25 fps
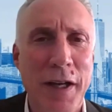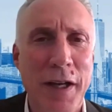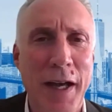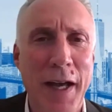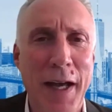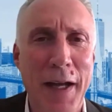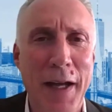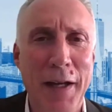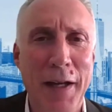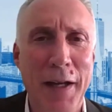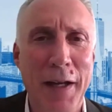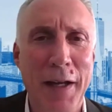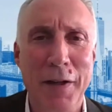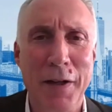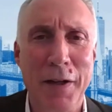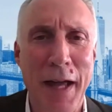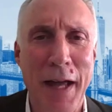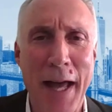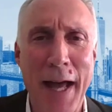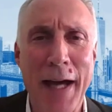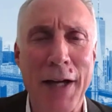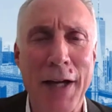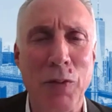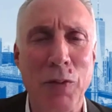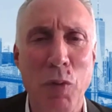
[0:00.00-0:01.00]
and to
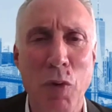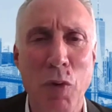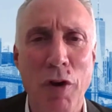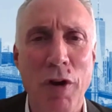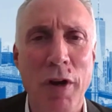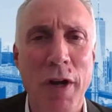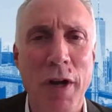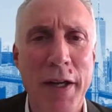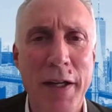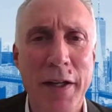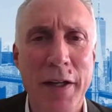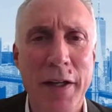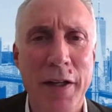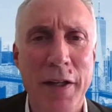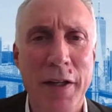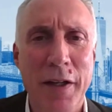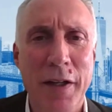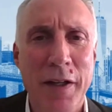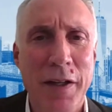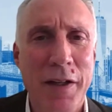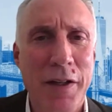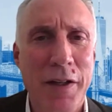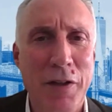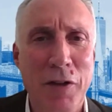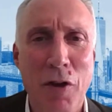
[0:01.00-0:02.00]
act warlike
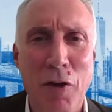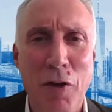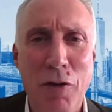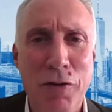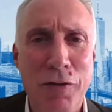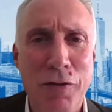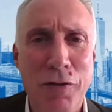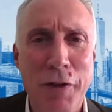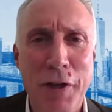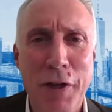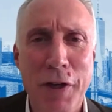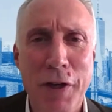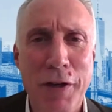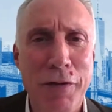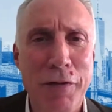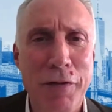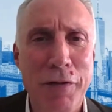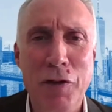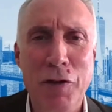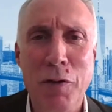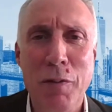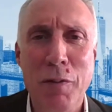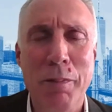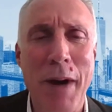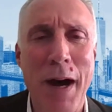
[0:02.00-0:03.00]
knows very
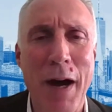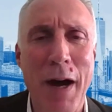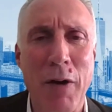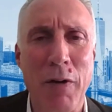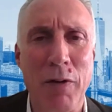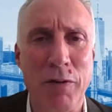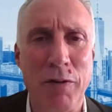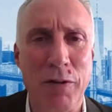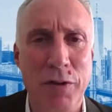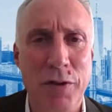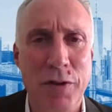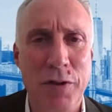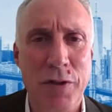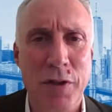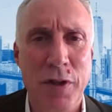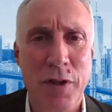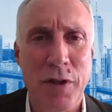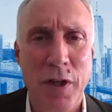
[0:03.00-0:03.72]
few bounds.